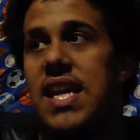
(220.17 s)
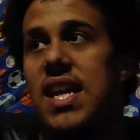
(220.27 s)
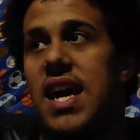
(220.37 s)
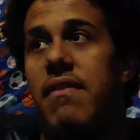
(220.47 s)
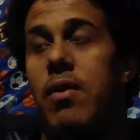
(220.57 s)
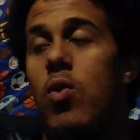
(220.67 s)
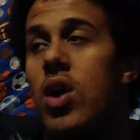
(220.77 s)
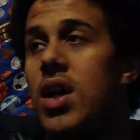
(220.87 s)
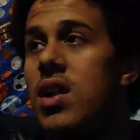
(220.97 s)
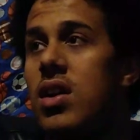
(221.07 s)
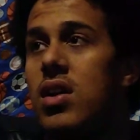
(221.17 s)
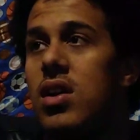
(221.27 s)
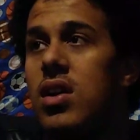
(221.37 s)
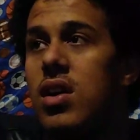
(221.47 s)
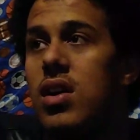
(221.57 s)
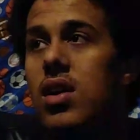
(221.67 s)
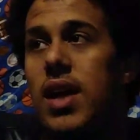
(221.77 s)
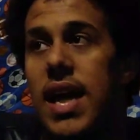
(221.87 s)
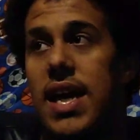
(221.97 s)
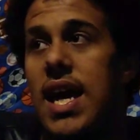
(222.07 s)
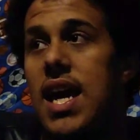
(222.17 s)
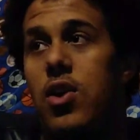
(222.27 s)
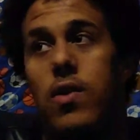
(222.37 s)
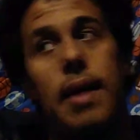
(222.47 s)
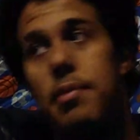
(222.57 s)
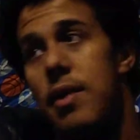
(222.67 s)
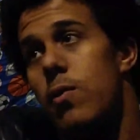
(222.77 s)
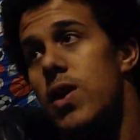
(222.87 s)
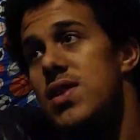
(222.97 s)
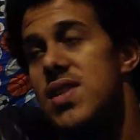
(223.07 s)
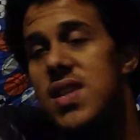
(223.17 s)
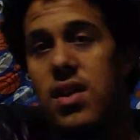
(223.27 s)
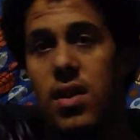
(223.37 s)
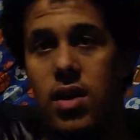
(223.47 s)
into everyone, aka corrupted ones.